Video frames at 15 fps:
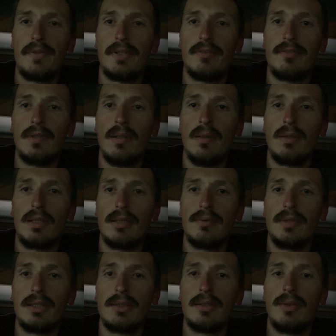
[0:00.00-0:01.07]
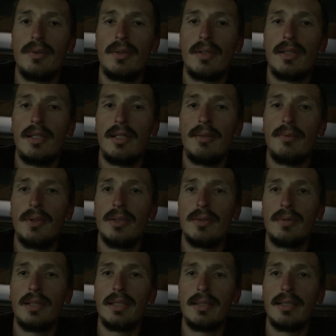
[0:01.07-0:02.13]
If you look at what's going on the
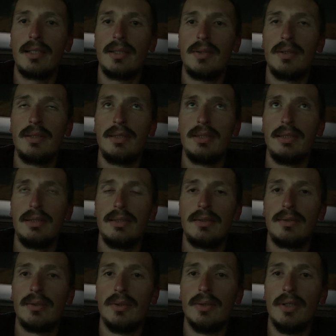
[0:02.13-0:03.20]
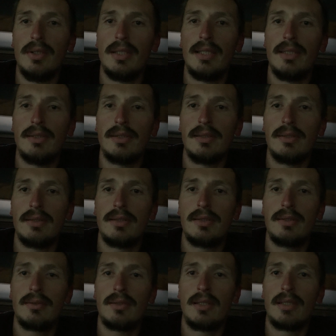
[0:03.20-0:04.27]
road right now, all the
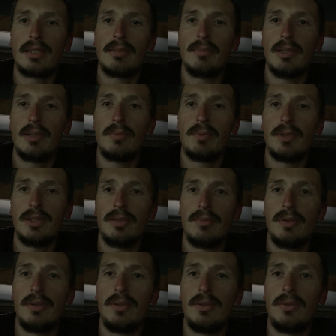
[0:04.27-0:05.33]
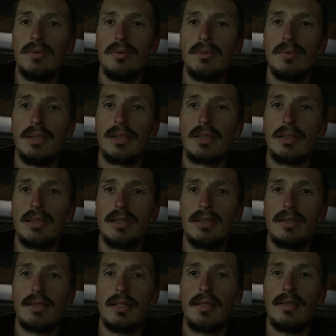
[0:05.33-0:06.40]
tensions, talks about possible
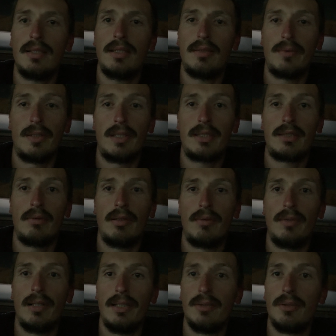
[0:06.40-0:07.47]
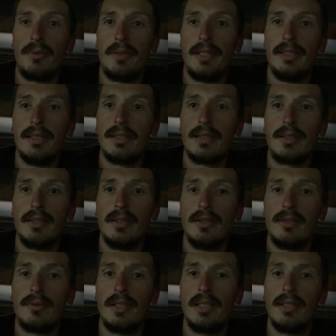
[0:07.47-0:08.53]
wars. I think we're actually really already are in a
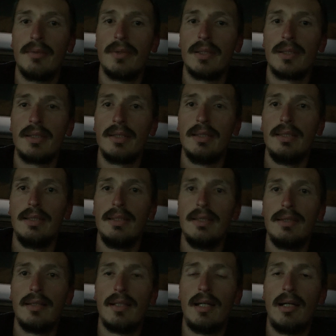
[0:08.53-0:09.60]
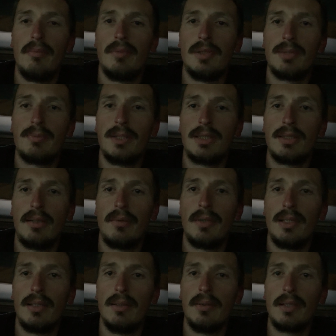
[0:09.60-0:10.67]
trading war, especially
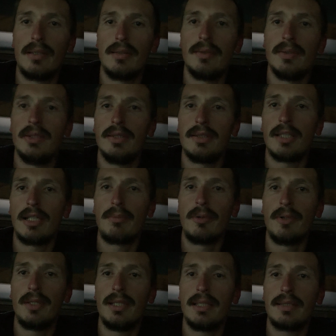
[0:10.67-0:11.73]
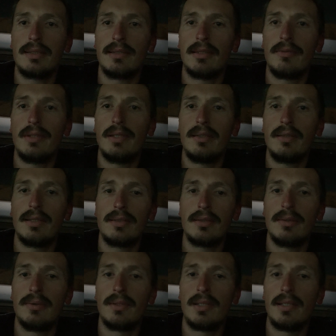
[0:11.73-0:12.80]
when you look at all these cyber attacks and everything that's
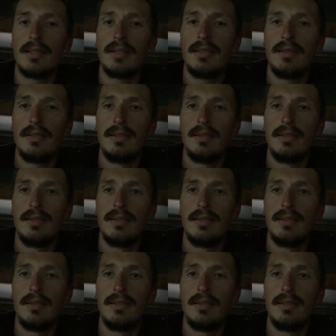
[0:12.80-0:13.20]
going on.